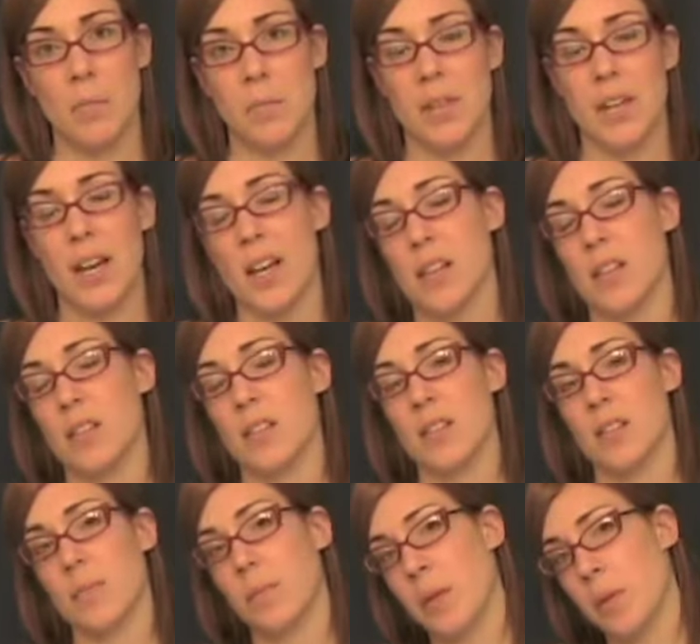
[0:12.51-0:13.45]

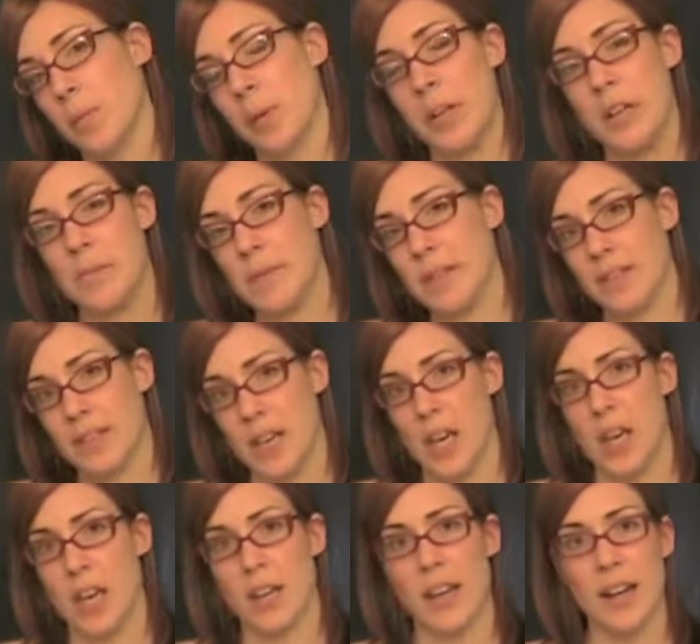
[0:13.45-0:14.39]
Because people hear me
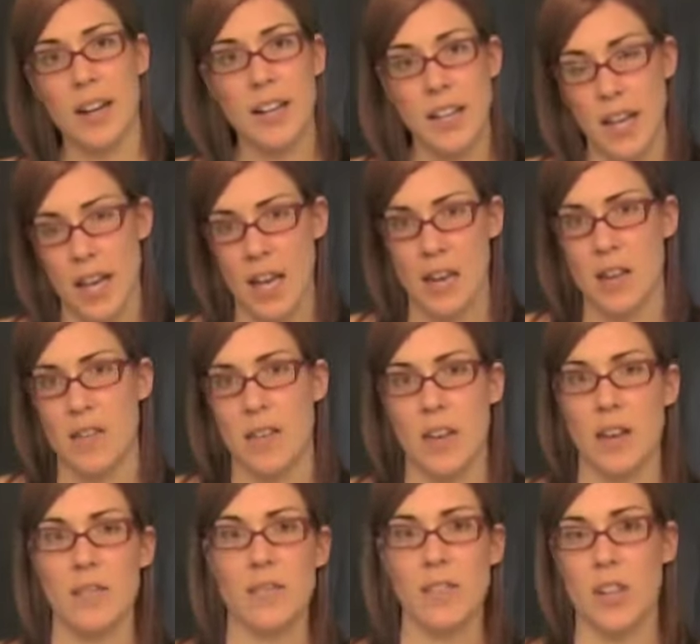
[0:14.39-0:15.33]
say again and again
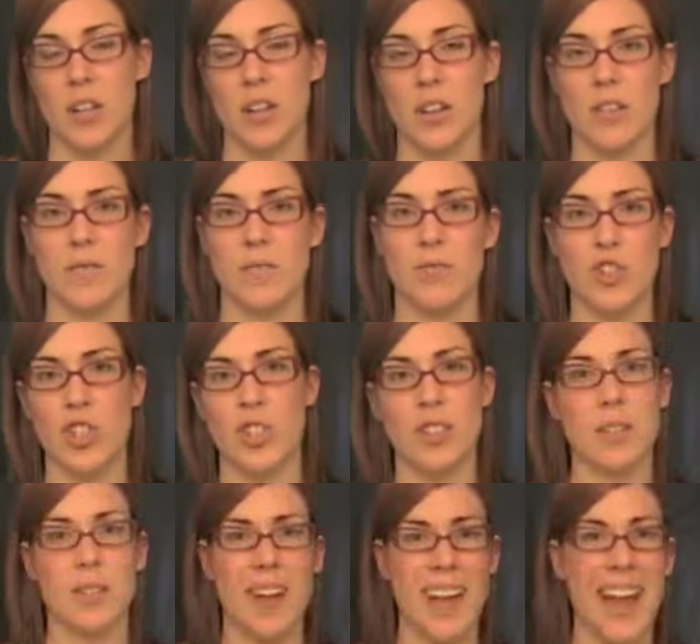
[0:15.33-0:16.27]
that there are
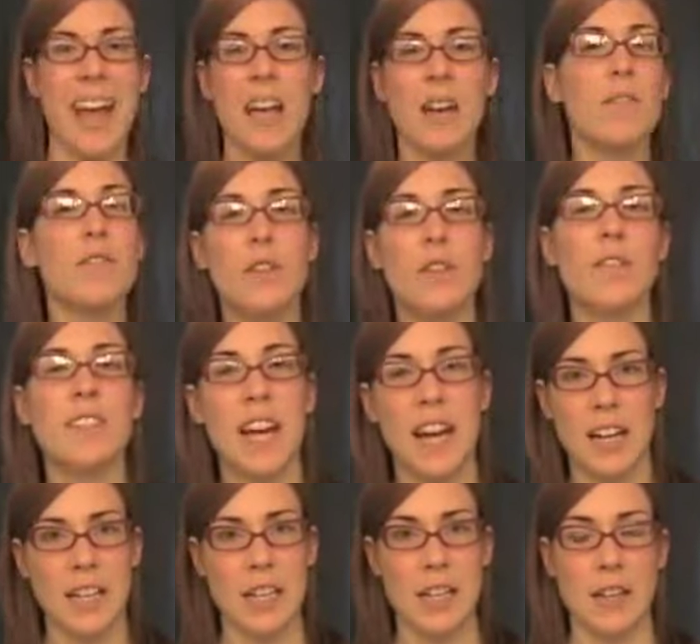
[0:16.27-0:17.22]
just a handful of
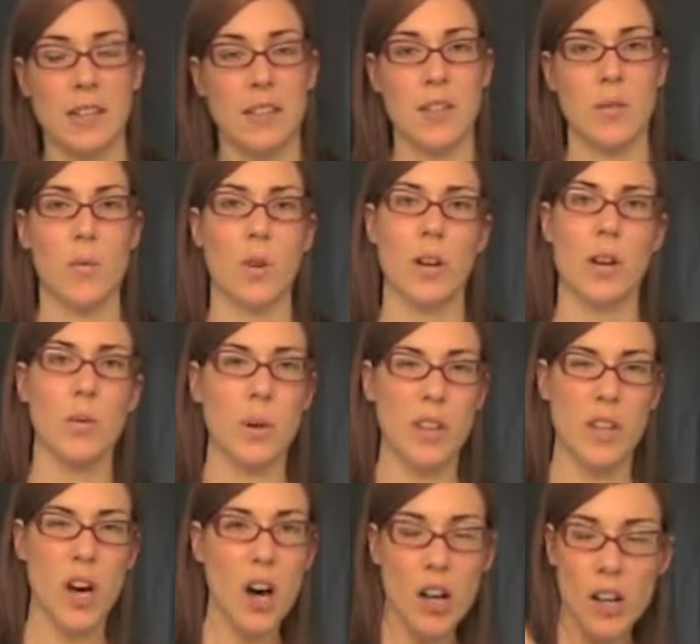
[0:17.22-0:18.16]
techniques that work
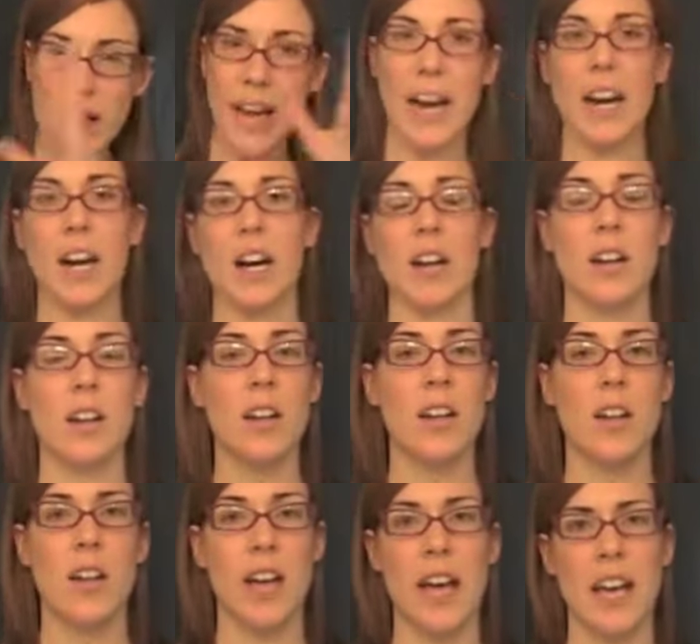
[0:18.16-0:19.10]
with all hair
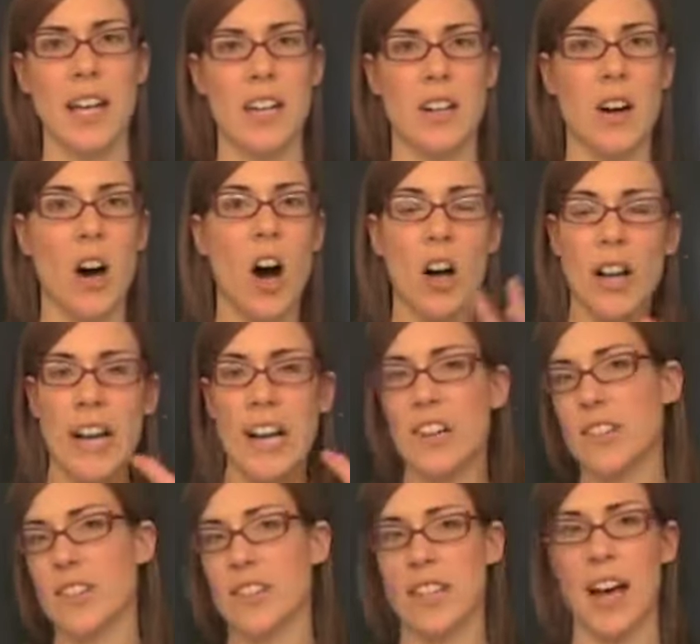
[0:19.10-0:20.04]
and all
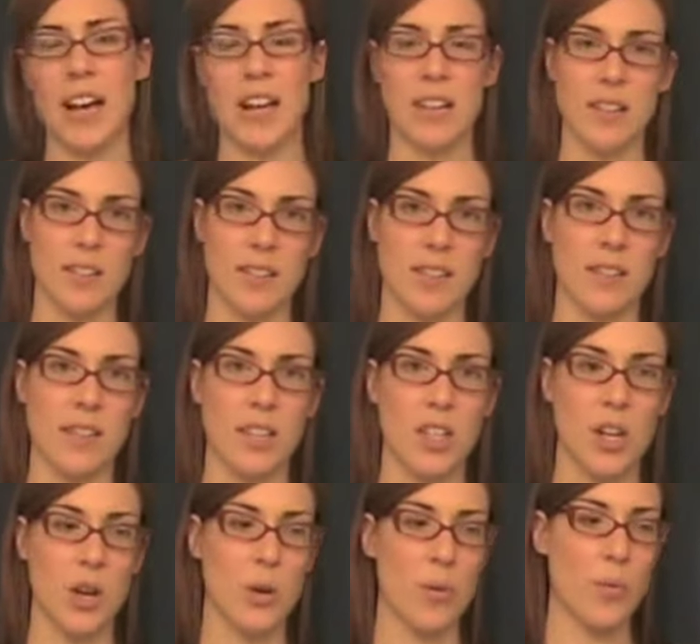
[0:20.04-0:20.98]
hairstyles,
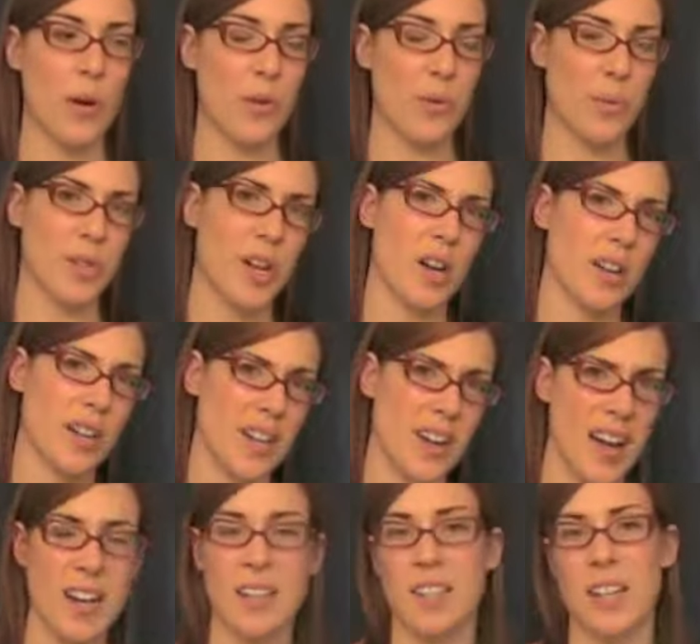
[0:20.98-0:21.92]
you know, whether we're talking
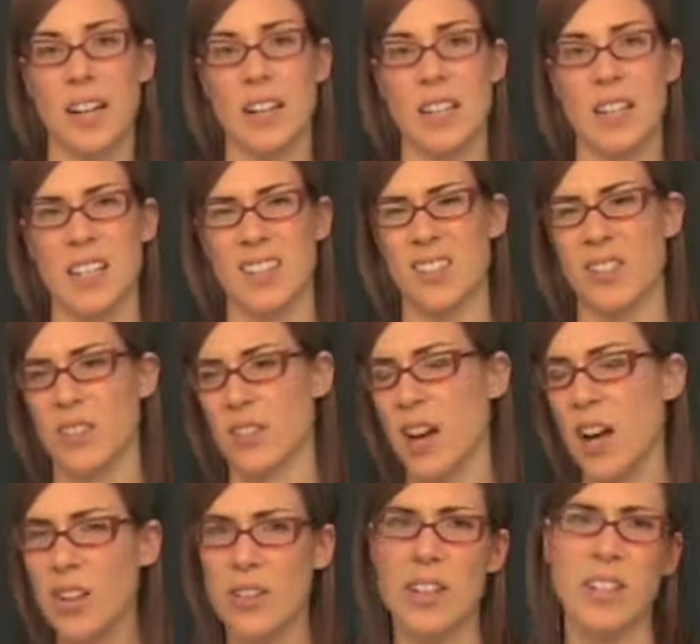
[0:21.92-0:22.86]
cutting techniques or
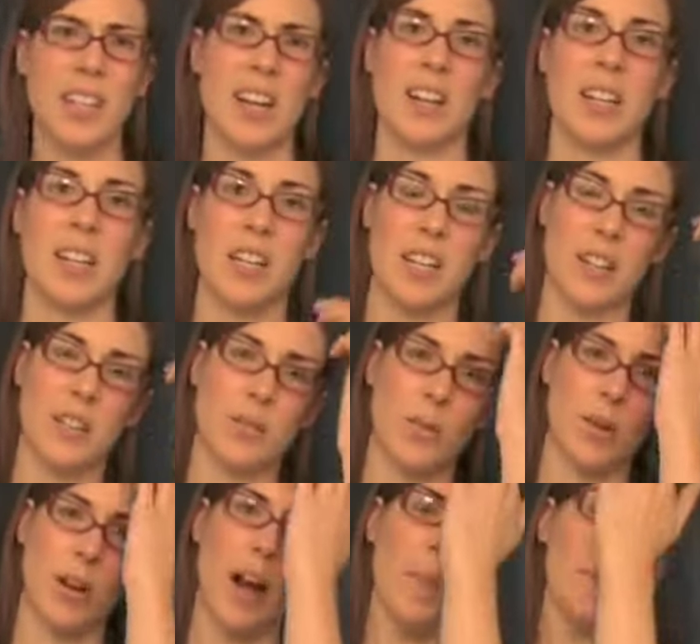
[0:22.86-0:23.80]
coloring techniques
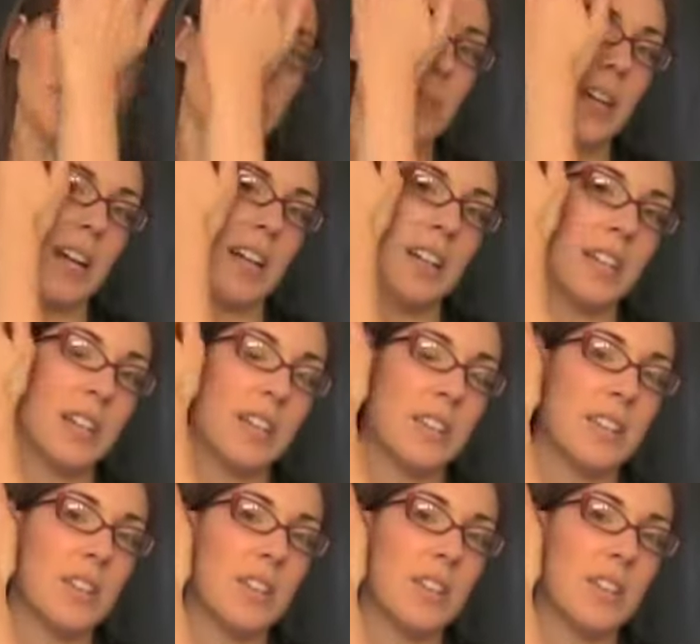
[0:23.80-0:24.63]
or updo techniques.